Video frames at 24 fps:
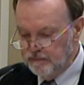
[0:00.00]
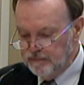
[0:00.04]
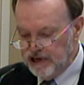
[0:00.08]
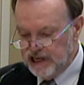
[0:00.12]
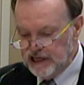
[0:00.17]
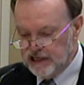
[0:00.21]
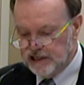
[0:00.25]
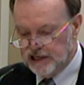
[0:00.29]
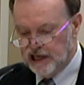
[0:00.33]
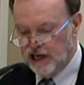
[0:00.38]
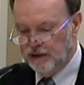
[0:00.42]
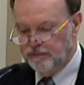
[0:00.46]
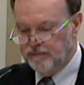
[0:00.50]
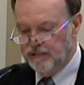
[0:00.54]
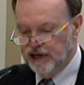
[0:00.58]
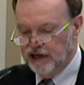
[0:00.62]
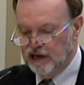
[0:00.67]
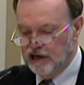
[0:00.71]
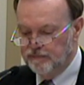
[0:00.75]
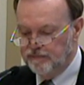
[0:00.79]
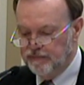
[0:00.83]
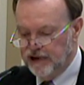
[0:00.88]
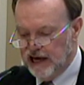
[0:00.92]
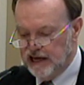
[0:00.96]
peacekeeping
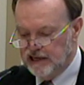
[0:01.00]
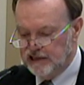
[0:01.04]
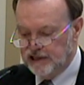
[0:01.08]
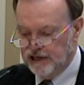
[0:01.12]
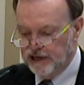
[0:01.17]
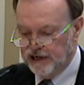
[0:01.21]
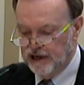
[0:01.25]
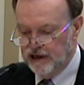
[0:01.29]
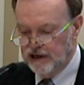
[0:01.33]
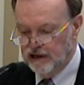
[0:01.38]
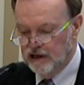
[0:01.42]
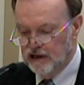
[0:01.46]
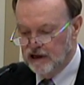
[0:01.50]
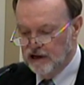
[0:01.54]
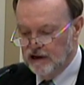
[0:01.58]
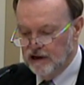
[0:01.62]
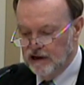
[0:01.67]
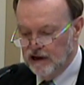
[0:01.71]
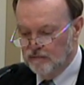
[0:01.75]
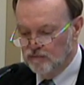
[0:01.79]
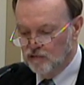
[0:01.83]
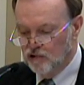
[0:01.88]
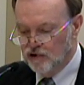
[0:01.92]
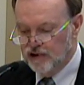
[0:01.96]
capacity
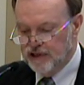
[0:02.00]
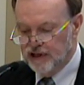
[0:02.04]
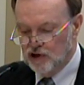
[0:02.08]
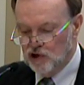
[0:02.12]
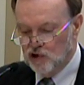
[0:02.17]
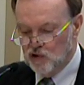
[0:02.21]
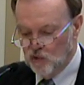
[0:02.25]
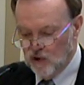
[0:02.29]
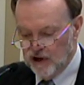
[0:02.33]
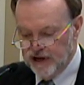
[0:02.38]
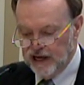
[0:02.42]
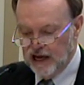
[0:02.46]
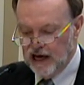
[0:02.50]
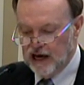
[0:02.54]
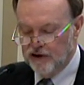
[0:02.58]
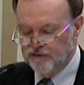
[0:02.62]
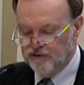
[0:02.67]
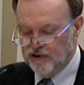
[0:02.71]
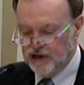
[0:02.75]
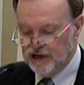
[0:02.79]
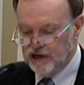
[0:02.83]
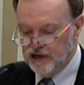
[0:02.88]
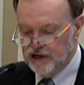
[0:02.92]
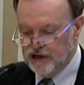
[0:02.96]
in more than 20
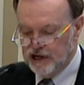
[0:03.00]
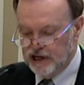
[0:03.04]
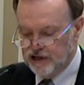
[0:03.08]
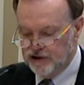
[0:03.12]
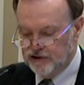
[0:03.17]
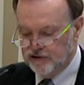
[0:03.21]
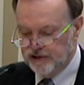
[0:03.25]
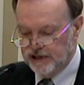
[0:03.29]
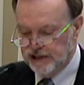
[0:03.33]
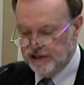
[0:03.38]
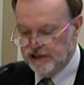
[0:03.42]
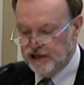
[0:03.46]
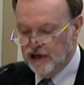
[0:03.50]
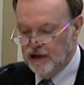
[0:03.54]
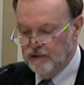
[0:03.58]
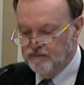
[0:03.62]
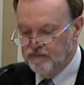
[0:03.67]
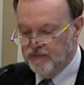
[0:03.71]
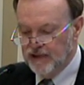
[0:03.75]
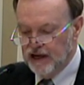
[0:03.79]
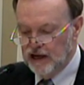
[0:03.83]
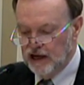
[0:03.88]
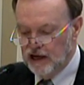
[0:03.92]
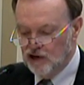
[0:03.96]
African countries.
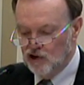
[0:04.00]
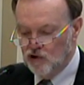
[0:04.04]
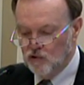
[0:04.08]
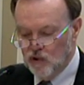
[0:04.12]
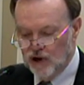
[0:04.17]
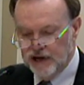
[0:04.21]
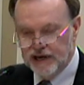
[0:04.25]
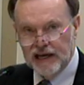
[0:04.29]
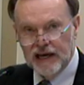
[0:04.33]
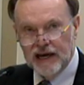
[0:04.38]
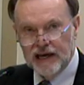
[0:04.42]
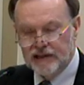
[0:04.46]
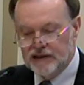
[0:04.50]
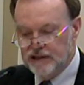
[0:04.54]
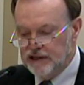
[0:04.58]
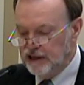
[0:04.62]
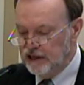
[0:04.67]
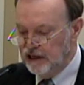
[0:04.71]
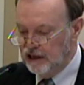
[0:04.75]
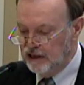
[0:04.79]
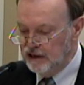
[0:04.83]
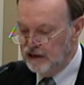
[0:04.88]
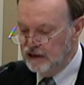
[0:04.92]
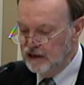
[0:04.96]
In
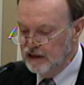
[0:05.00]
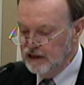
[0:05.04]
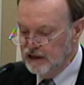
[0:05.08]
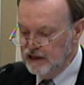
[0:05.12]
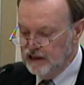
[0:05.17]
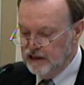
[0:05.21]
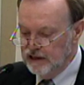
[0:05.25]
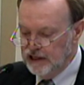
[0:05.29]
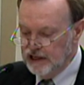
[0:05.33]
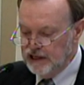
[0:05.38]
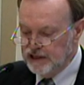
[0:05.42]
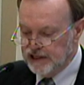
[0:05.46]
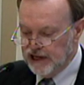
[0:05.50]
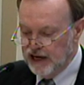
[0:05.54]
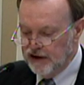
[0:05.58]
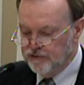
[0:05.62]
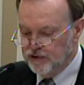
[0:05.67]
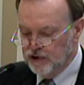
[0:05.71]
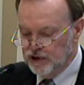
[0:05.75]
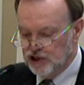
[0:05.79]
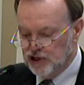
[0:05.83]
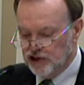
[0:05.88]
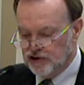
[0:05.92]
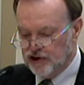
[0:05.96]
2018, these
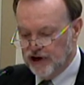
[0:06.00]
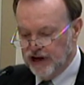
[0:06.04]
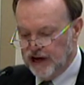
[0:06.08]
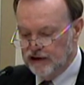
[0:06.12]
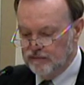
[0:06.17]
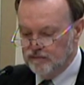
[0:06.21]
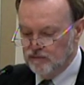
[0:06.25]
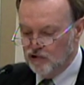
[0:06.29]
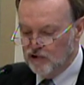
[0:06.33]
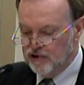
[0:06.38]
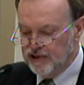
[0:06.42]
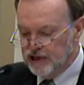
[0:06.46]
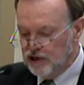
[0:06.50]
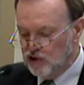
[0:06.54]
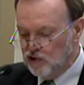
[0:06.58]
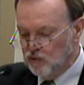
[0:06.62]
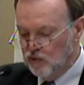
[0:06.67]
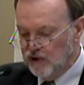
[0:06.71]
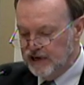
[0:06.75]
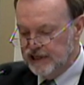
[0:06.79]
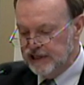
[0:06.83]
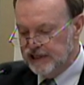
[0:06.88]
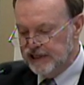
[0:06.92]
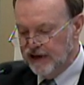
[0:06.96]
efforts trained more than
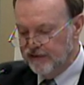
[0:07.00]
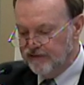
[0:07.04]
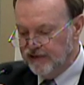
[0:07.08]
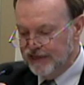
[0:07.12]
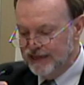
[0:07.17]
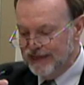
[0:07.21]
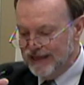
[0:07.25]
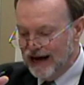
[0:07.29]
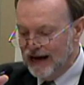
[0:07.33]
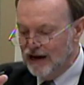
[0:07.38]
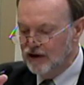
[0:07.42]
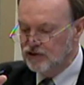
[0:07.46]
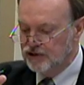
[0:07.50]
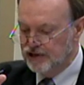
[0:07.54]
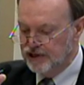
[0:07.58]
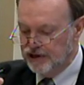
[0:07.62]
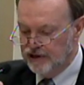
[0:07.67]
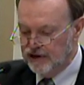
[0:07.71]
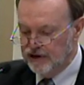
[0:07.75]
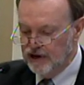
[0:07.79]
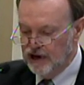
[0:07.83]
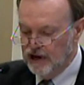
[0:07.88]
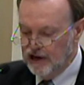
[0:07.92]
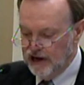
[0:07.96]

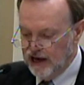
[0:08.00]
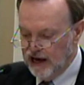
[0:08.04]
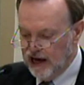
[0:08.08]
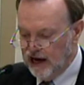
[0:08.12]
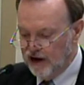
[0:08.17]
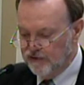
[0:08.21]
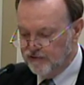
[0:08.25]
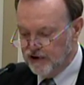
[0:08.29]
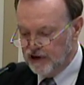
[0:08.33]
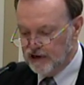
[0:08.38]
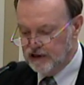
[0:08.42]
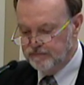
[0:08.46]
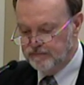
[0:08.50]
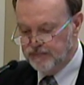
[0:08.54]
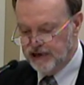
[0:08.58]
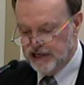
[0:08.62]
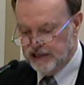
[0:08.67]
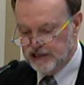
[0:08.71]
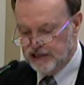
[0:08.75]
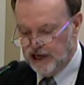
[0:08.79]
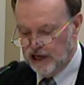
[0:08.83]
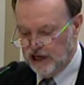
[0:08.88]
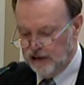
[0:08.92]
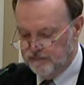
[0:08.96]
27,000 African
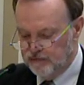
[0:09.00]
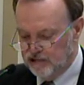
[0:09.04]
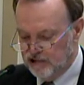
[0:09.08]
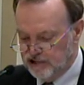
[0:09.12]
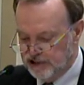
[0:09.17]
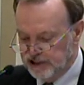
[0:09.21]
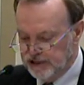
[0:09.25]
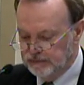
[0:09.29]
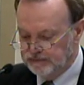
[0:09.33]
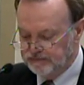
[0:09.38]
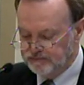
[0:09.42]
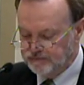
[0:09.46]
peacekeepers.